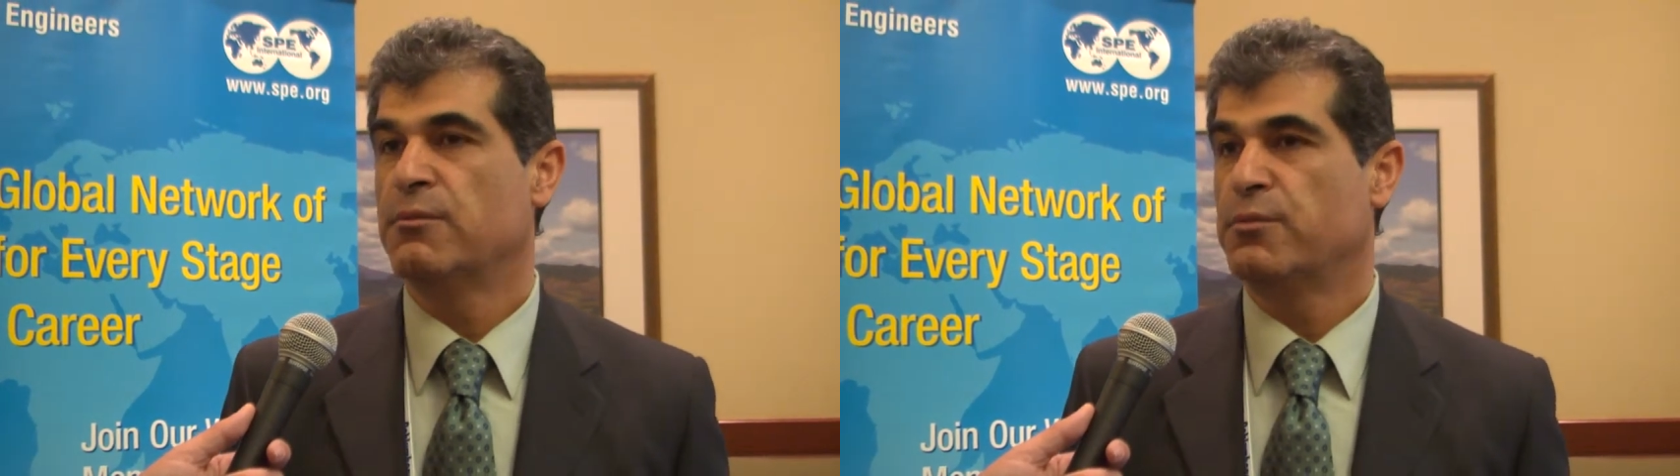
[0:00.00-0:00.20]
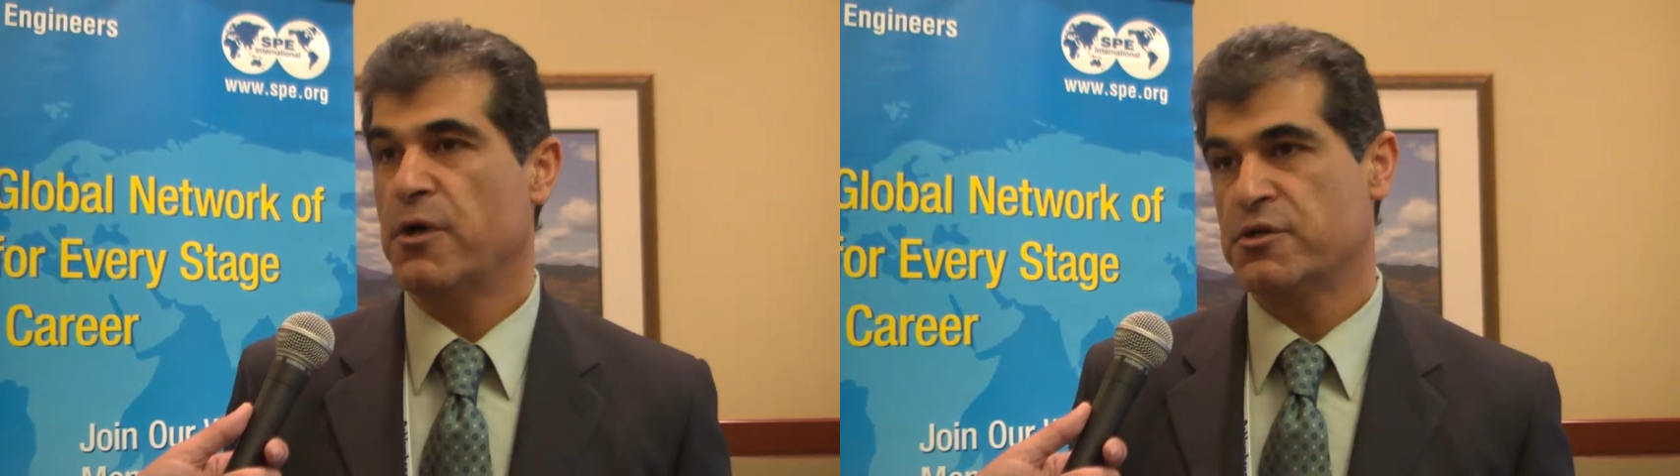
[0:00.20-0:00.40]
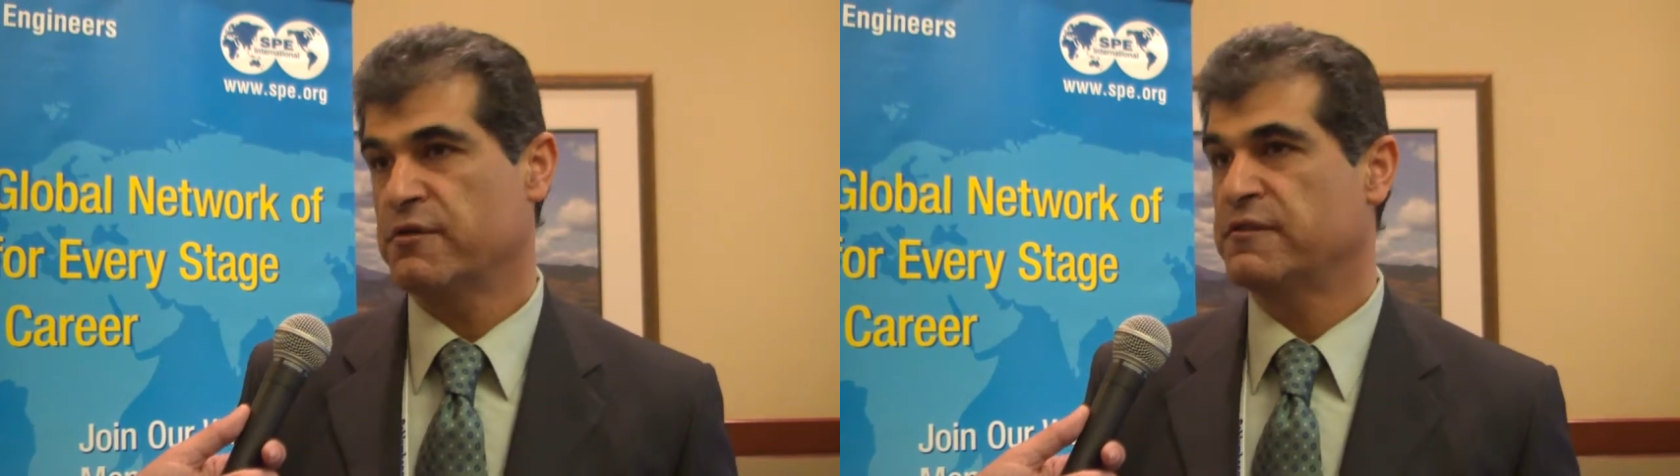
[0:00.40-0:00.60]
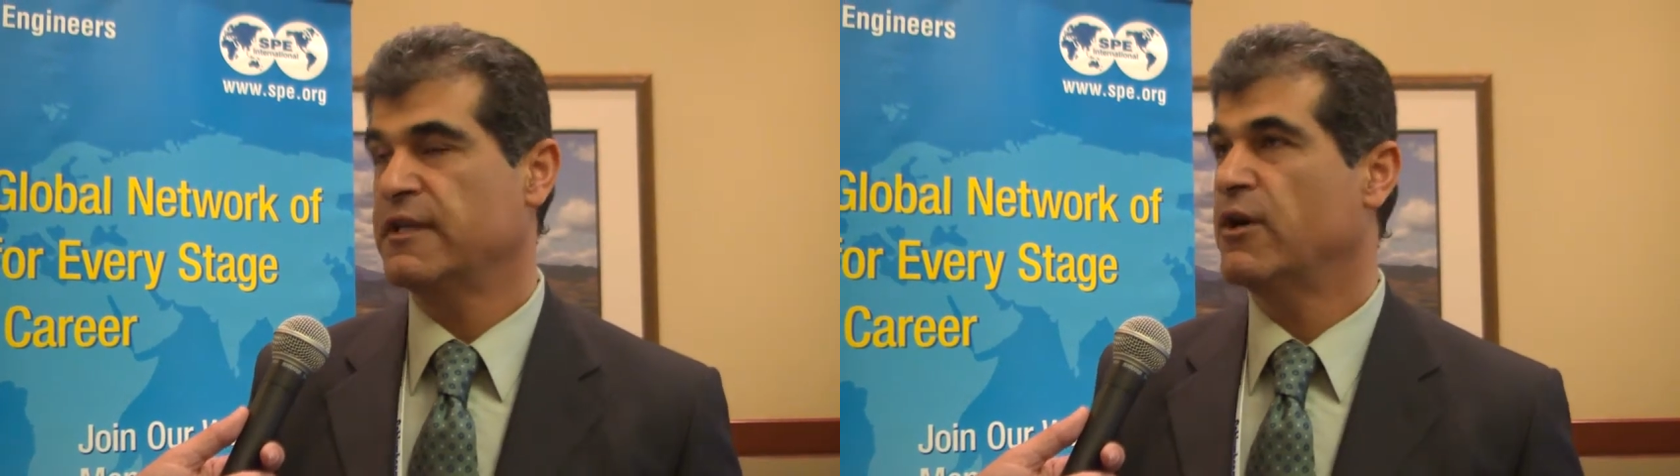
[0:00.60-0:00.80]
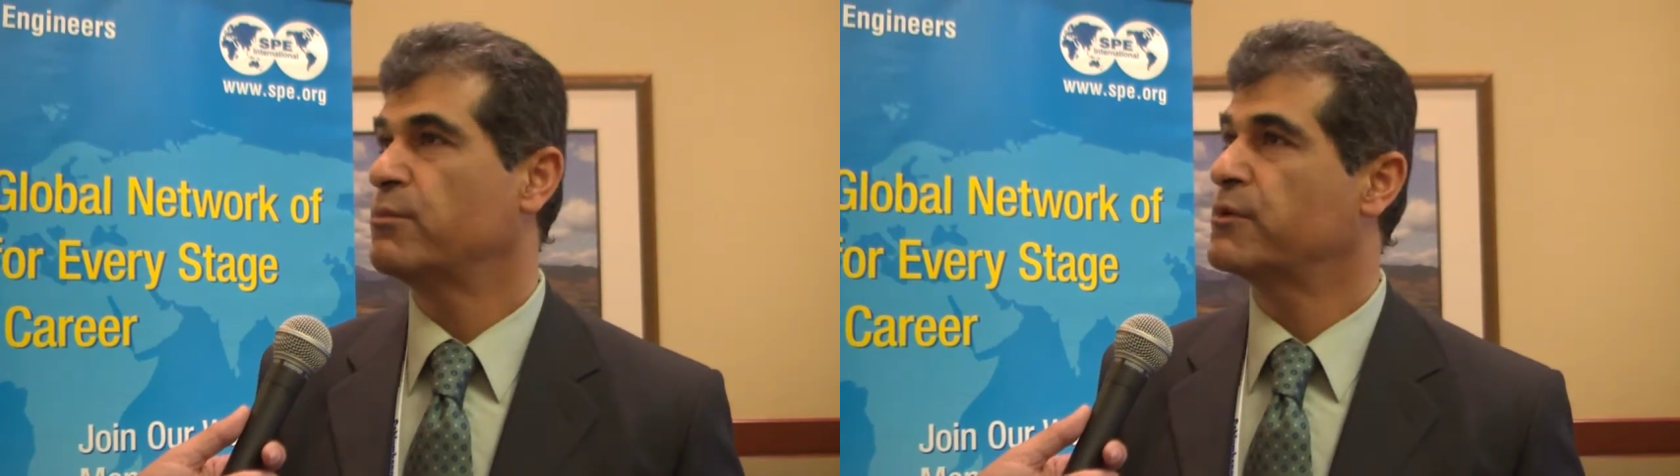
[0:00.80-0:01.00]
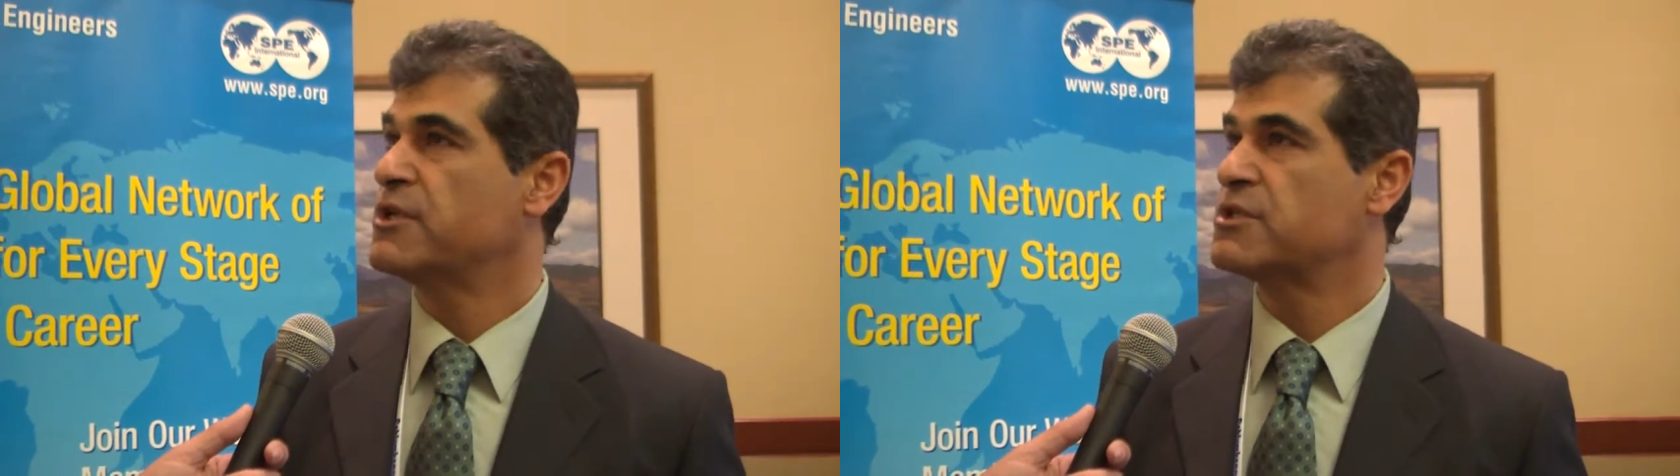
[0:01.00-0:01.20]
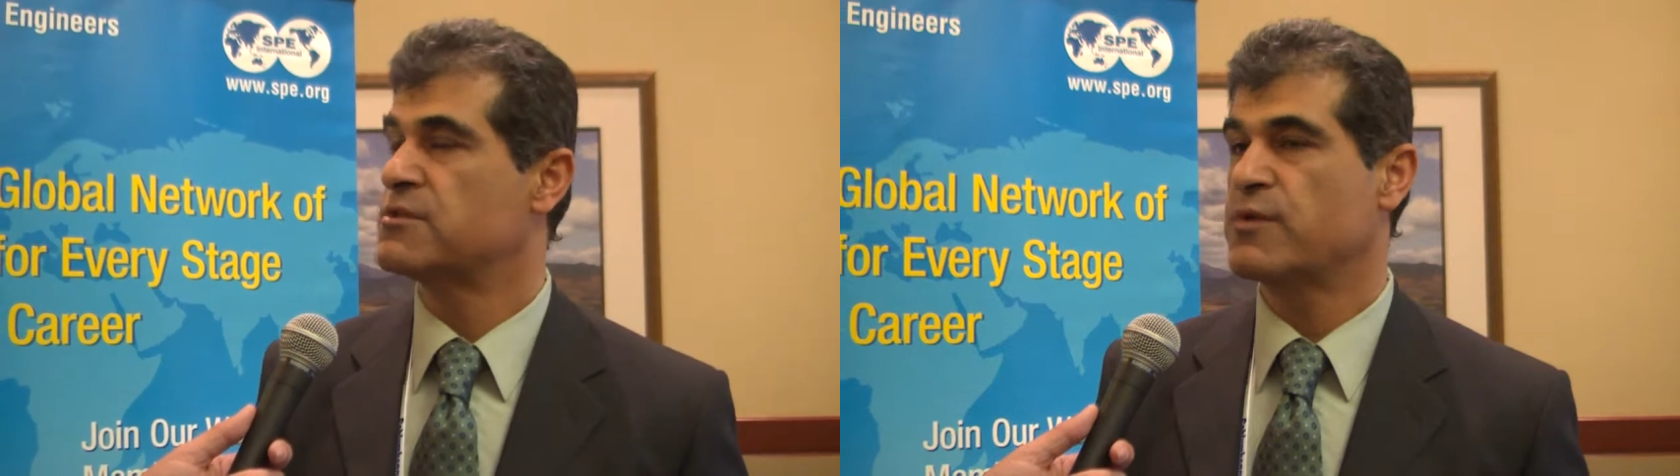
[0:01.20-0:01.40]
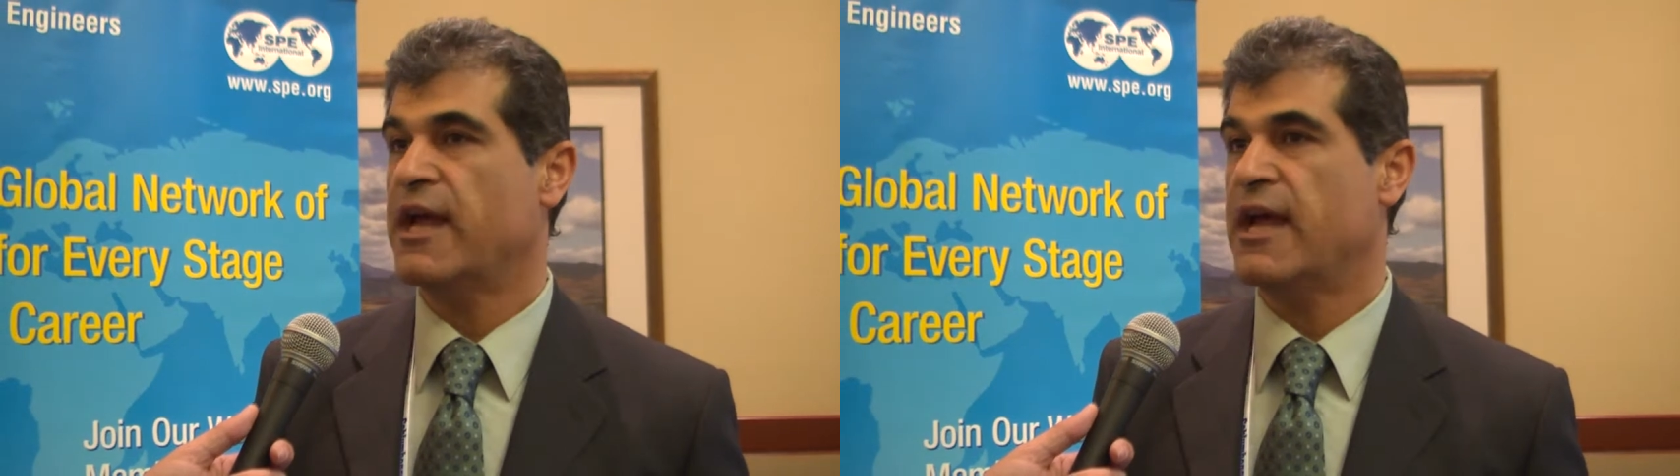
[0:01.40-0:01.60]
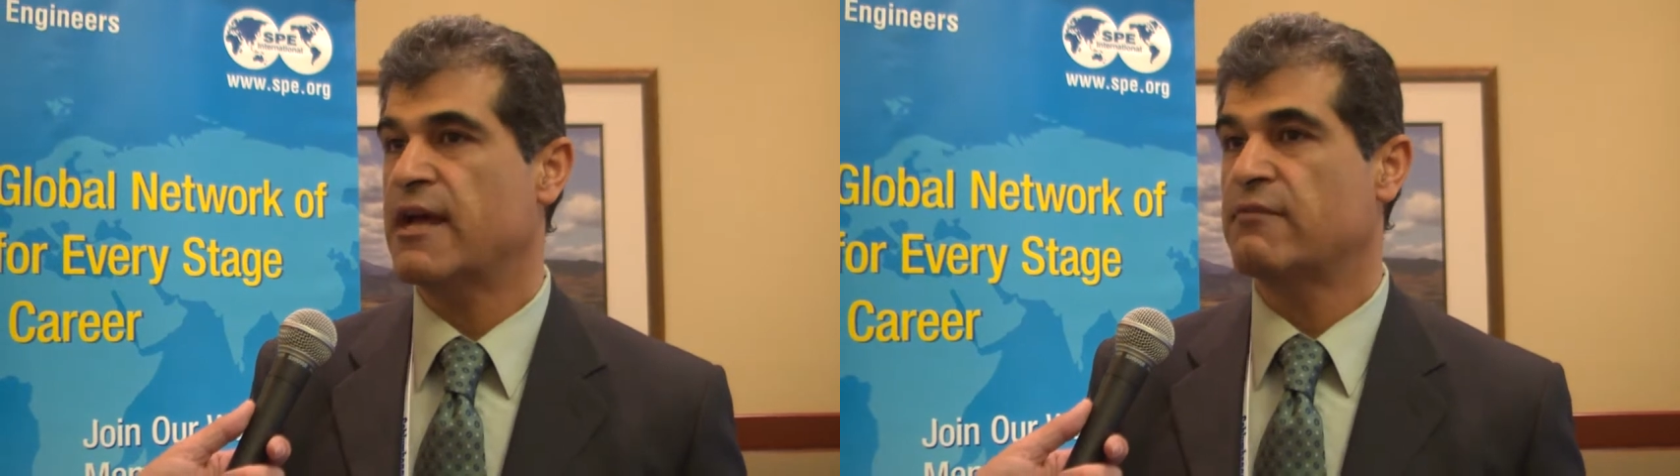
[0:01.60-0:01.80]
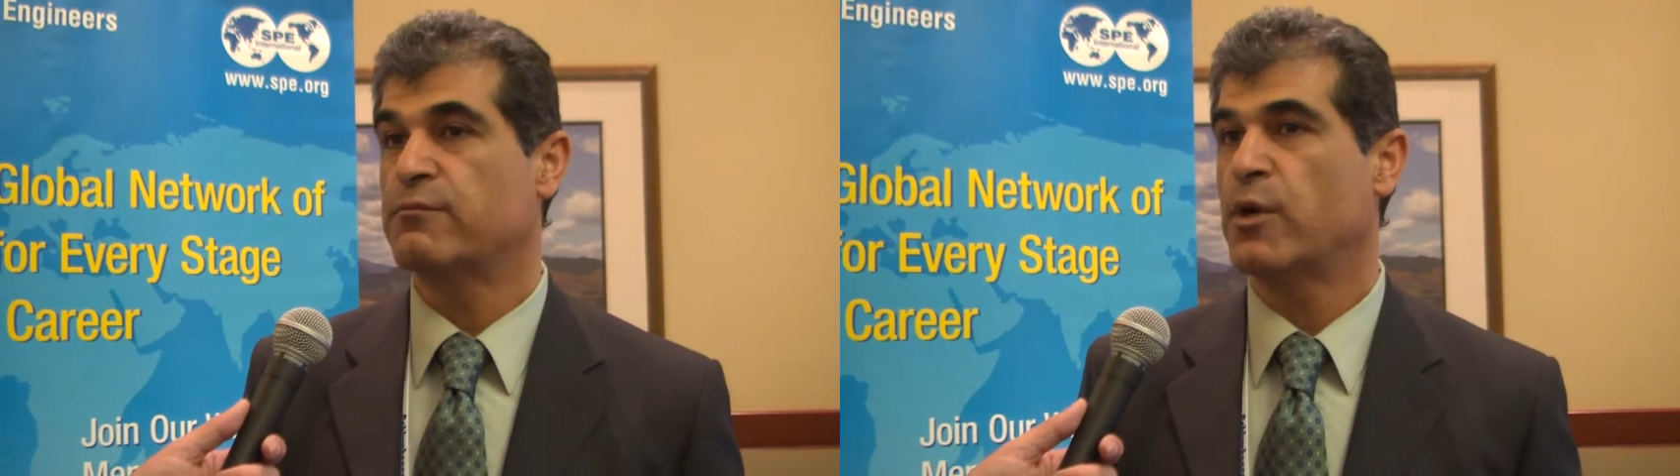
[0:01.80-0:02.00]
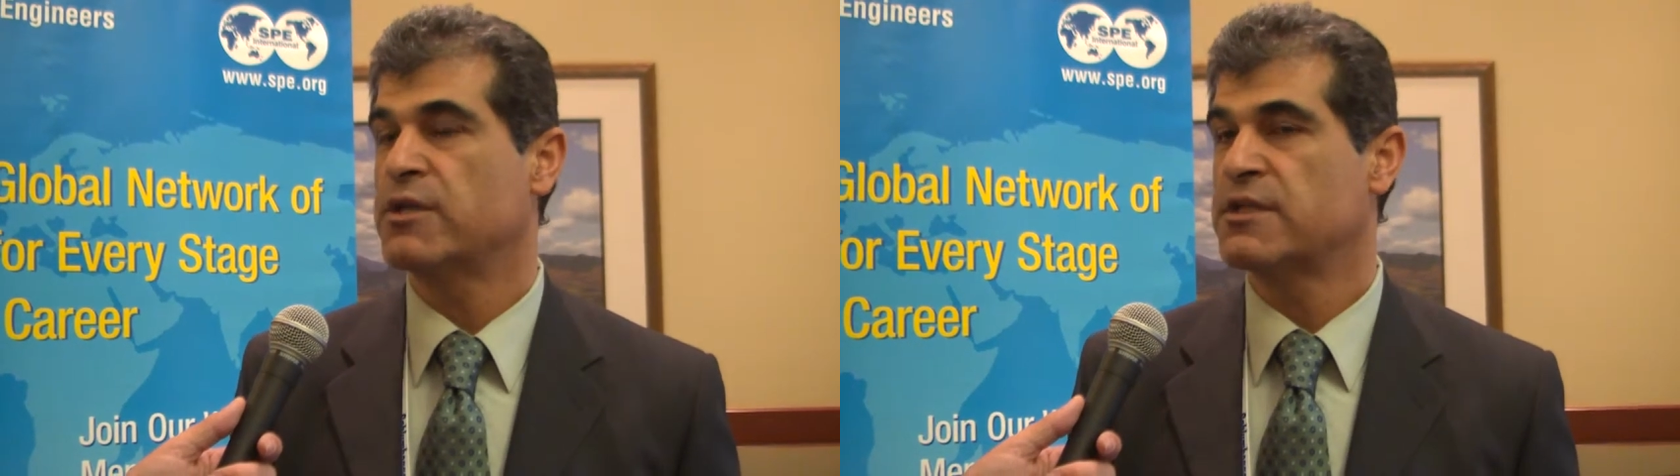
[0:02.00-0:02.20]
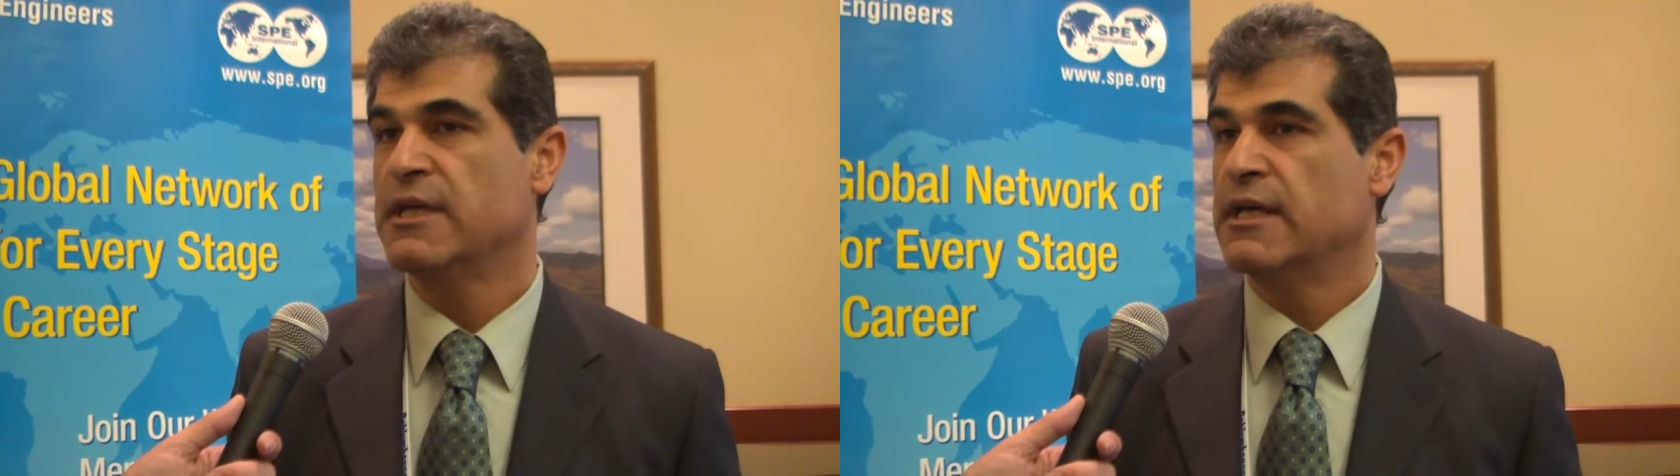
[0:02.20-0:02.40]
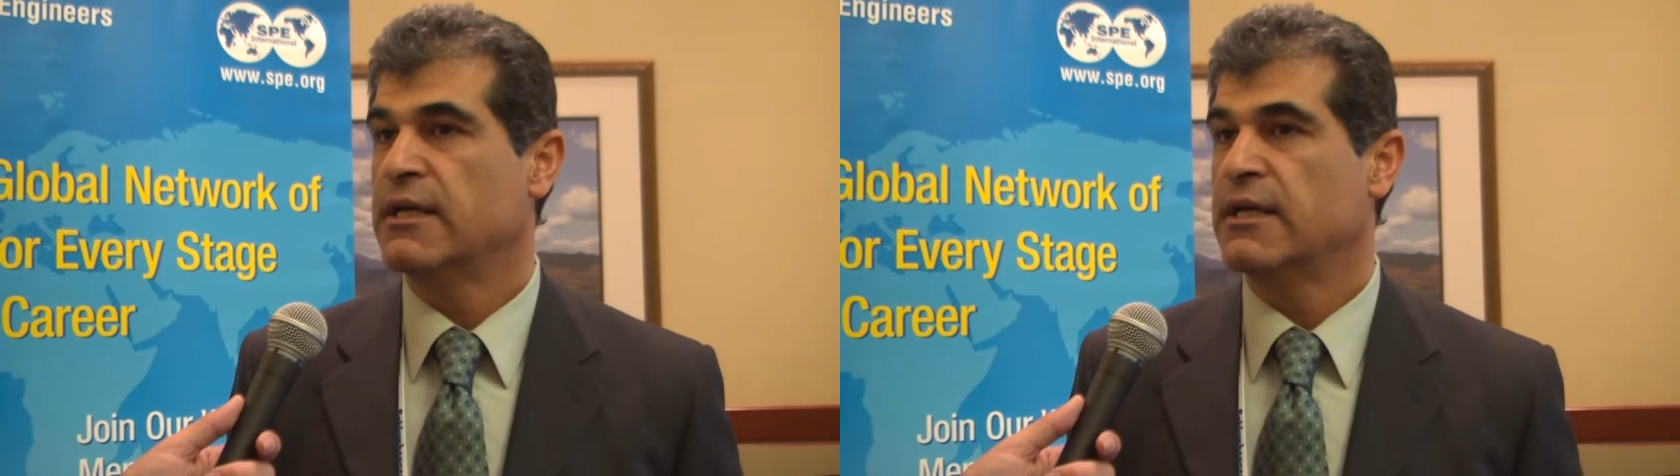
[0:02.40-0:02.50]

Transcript: part of the operations we have, but